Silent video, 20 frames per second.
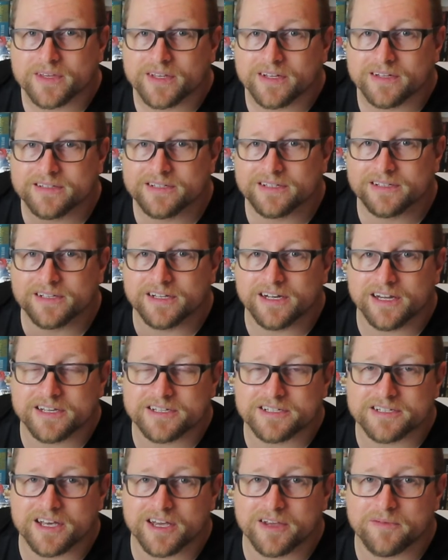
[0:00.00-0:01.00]
Until the
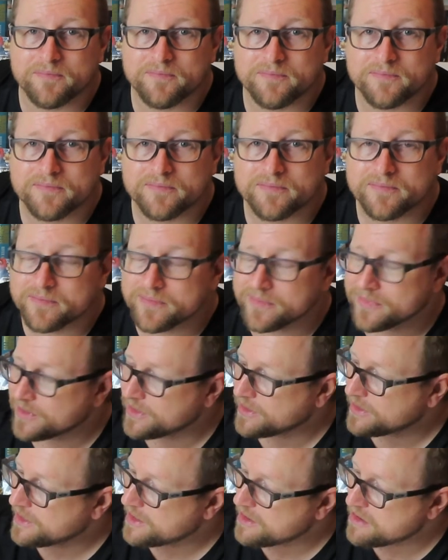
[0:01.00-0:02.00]
next time,
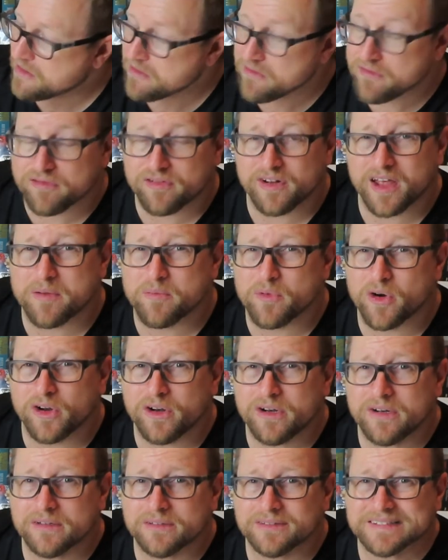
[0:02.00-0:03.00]
flame
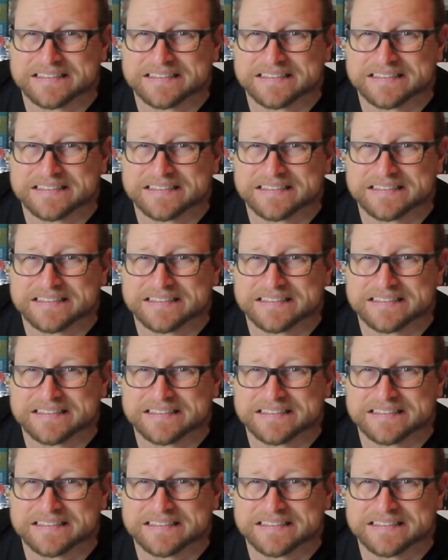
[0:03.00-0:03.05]
on.